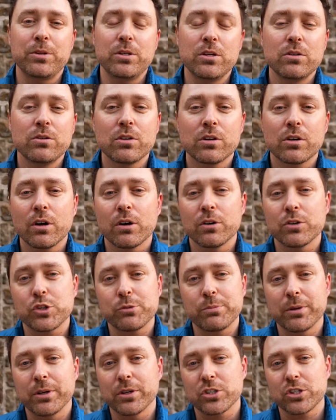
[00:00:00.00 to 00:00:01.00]
you to grow
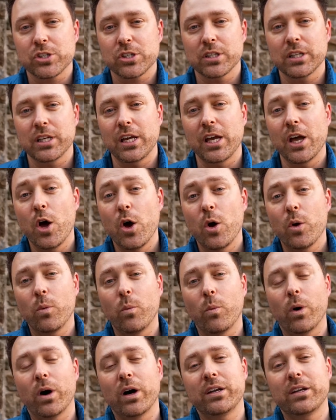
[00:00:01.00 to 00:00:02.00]
spiritually
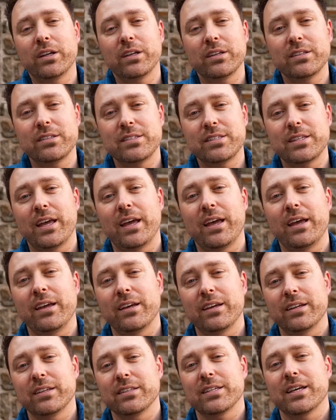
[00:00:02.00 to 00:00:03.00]
one day
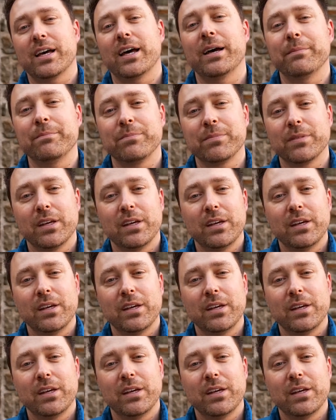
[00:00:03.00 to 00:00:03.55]
at a time.